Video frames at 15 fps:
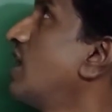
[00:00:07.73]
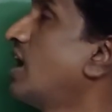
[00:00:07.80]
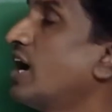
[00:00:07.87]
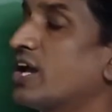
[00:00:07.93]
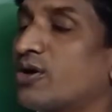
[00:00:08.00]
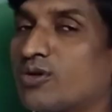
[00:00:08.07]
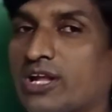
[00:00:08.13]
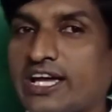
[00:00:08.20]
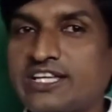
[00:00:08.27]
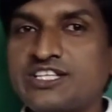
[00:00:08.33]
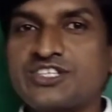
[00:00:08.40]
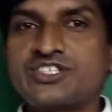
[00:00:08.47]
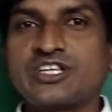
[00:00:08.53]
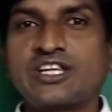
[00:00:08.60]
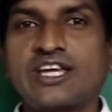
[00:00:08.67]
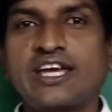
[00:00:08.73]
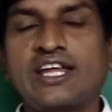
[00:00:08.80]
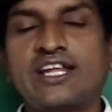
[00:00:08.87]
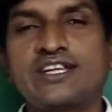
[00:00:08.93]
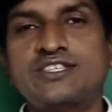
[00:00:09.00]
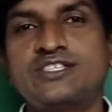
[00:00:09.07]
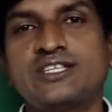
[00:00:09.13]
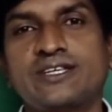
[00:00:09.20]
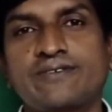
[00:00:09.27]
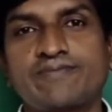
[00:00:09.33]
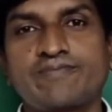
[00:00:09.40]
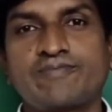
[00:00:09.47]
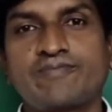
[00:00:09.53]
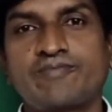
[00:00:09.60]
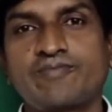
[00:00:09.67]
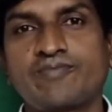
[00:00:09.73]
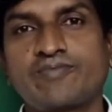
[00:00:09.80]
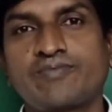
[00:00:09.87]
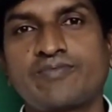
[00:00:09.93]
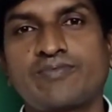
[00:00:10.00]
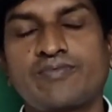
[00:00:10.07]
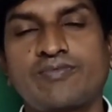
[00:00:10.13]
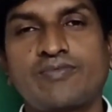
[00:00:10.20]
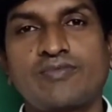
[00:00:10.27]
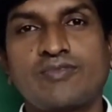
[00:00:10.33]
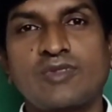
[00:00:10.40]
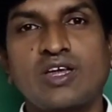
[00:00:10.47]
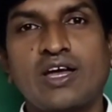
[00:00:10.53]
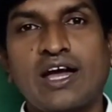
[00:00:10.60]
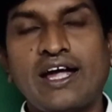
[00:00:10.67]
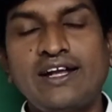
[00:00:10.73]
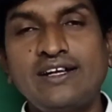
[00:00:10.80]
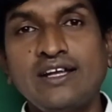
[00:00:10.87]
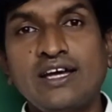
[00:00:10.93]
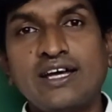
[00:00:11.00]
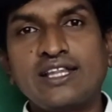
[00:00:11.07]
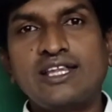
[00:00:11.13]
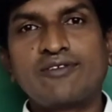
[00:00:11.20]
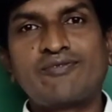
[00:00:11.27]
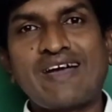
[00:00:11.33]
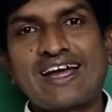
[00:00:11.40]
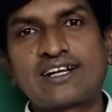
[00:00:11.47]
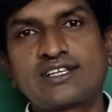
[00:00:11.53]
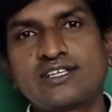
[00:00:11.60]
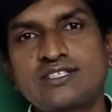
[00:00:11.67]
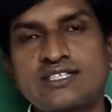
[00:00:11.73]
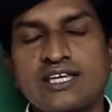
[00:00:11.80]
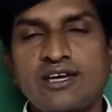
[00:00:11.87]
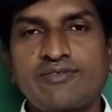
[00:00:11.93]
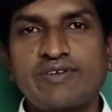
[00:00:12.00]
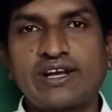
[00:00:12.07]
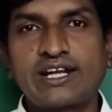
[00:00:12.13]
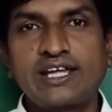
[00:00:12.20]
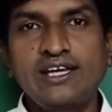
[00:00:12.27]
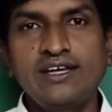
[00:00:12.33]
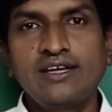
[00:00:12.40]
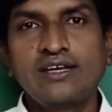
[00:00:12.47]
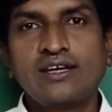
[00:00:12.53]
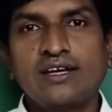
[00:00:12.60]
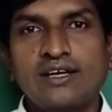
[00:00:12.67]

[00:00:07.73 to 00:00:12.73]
ionization energy and the factors affecting